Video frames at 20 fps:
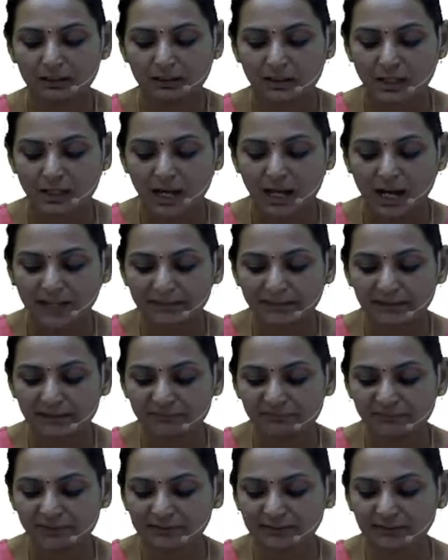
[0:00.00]

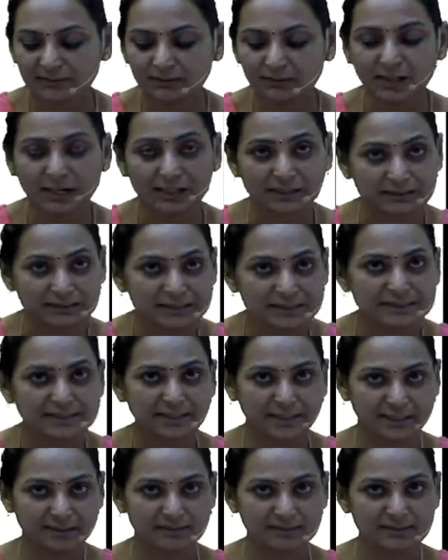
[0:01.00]
identify the current
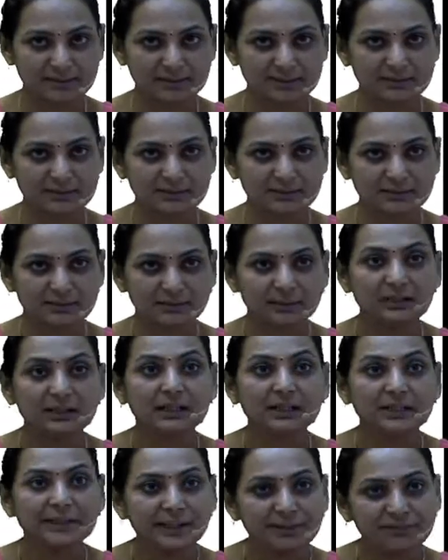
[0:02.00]
status
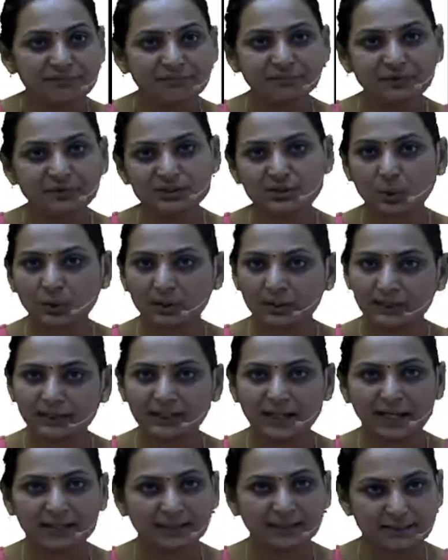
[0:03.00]
if the solid
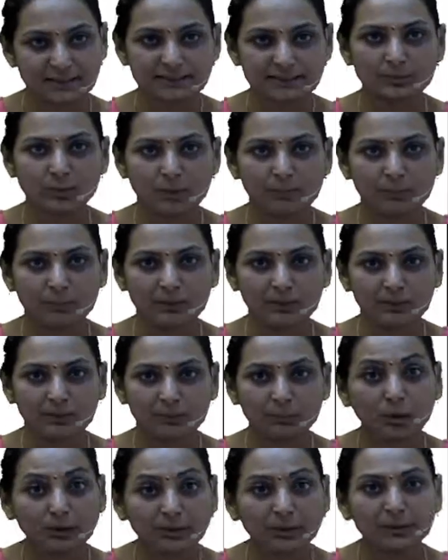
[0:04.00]
line is normal.
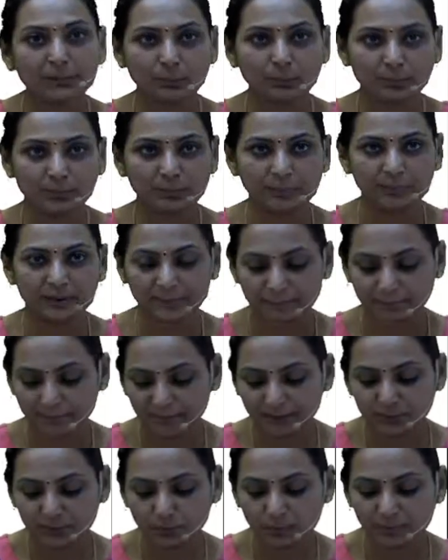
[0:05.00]
What it could be?
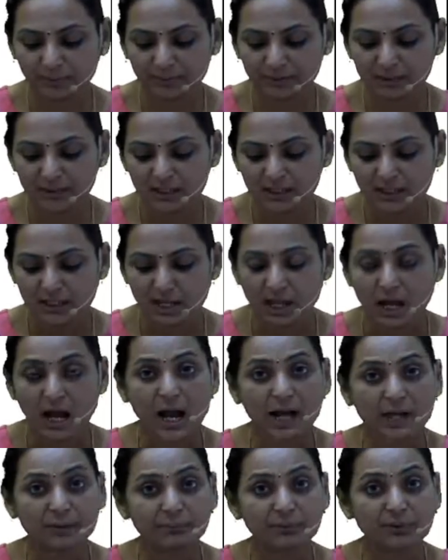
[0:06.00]
It could be
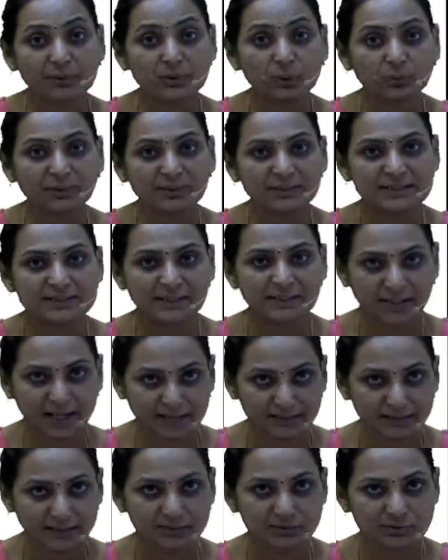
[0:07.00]
hypertonic
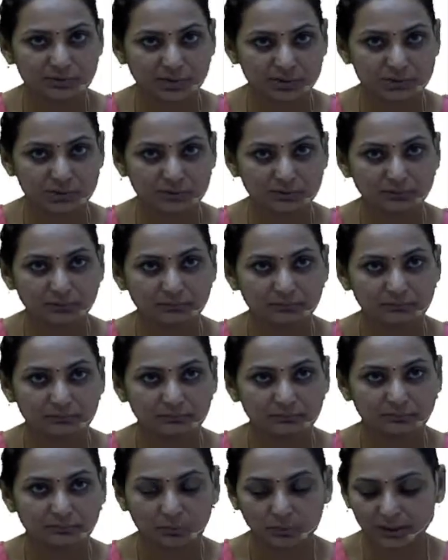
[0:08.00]
saline ingestion.
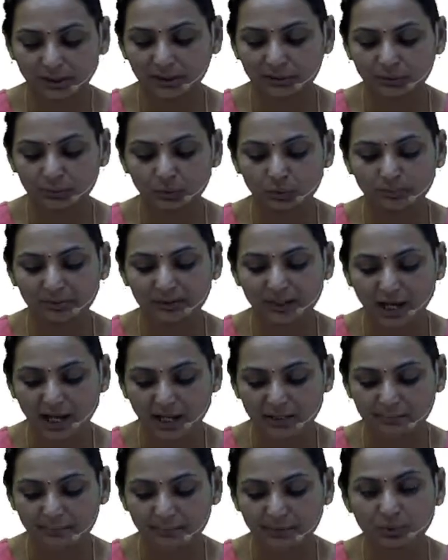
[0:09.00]
Okay, it could be
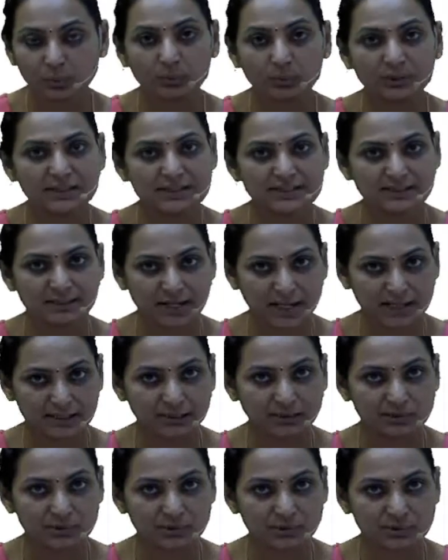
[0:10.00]
hypertonic saline
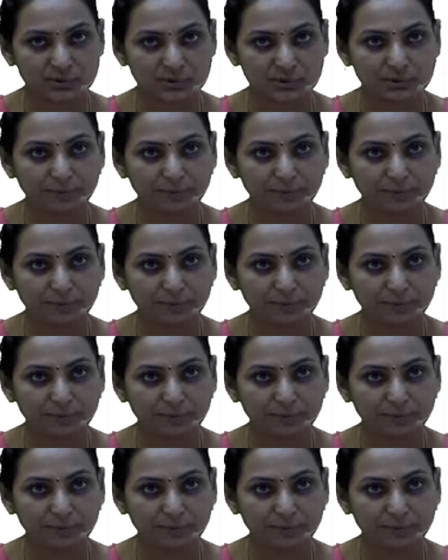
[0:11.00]
ingestion.